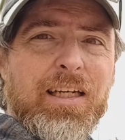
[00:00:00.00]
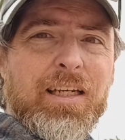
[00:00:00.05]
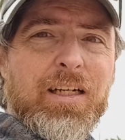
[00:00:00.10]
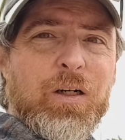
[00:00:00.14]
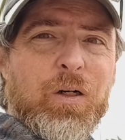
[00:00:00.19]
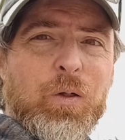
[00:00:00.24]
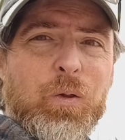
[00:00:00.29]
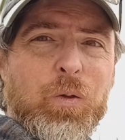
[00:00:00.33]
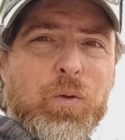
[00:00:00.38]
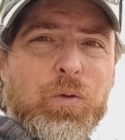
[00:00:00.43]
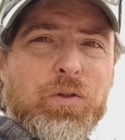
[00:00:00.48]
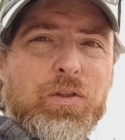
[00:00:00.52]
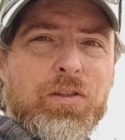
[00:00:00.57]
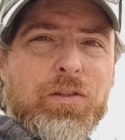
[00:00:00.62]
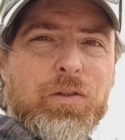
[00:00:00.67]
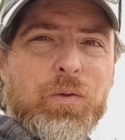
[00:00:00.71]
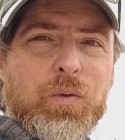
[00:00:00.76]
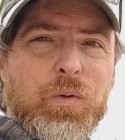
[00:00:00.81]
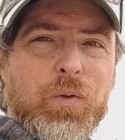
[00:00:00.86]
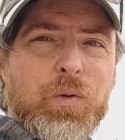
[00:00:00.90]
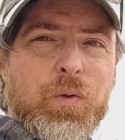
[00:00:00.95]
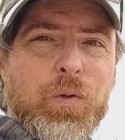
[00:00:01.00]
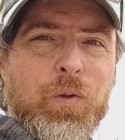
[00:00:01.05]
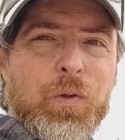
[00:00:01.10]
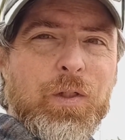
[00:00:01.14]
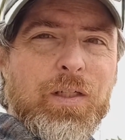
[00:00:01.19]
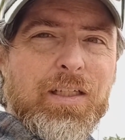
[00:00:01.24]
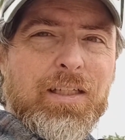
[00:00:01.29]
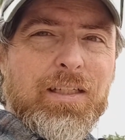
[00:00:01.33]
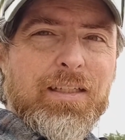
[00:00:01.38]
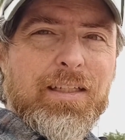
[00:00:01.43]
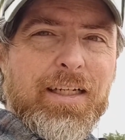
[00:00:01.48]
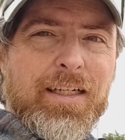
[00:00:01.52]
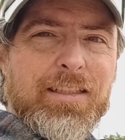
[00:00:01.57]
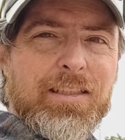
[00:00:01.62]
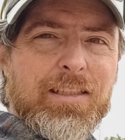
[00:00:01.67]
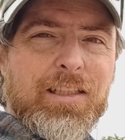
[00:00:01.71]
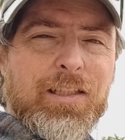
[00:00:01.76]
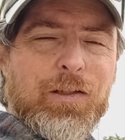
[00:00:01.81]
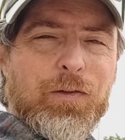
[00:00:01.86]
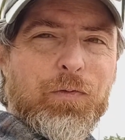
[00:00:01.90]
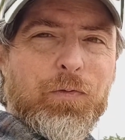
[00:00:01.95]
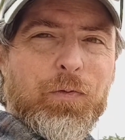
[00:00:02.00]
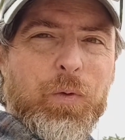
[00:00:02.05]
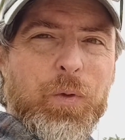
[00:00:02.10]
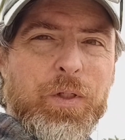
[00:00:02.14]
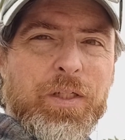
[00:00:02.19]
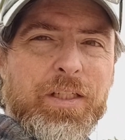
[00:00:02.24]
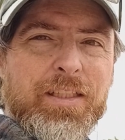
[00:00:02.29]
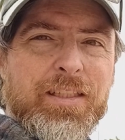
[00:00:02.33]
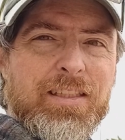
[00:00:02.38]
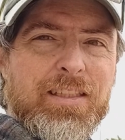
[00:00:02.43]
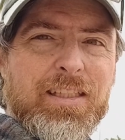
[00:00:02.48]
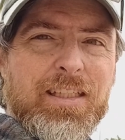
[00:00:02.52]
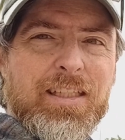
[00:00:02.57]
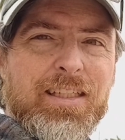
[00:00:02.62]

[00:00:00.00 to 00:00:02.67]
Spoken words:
an old school 1940s